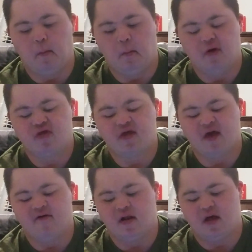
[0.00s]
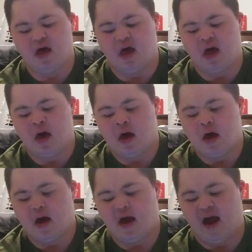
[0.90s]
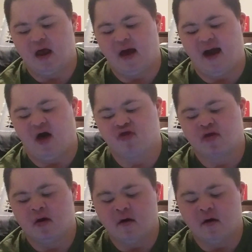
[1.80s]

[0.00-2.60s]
Mustafa Ali had asked